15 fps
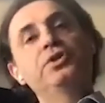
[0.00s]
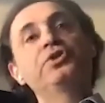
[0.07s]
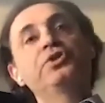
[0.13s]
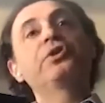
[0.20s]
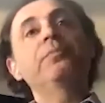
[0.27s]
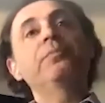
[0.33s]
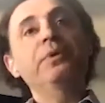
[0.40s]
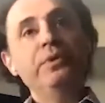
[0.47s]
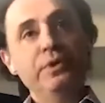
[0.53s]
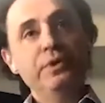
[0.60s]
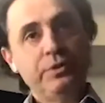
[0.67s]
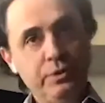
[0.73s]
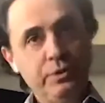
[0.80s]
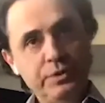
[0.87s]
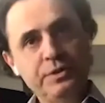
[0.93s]

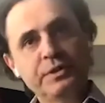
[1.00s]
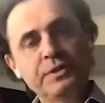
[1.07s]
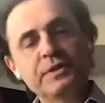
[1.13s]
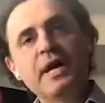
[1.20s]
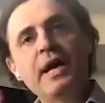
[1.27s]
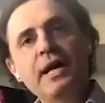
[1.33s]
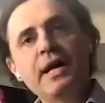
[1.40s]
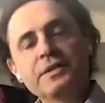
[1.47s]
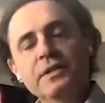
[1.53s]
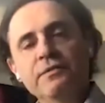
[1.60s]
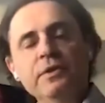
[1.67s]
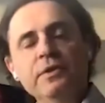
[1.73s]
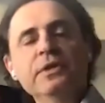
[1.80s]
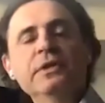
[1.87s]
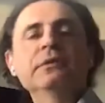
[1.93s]
contributed to your success?